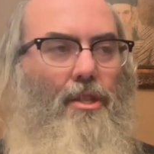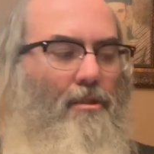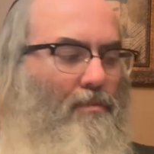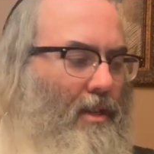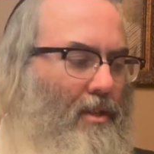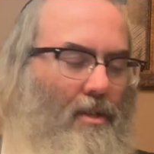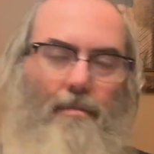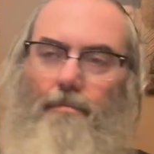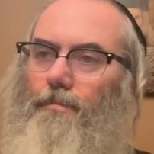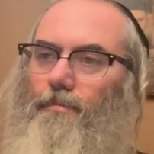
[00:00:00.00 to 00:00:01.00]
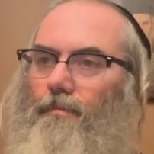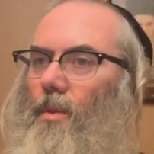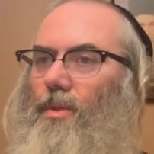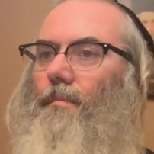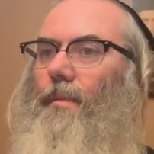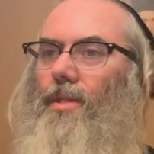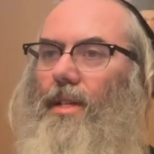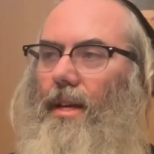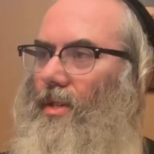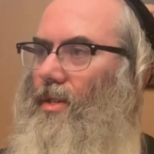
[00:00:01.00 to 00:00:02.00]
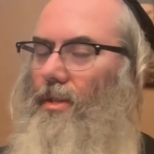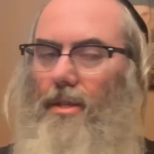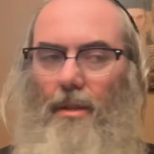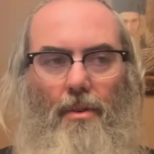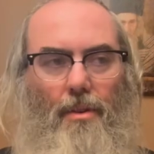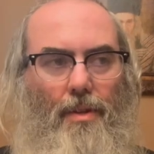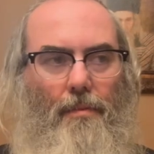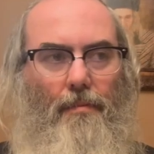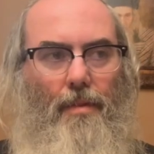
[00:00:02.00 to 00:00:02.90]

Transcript: sweetest, most amazing existence in the world.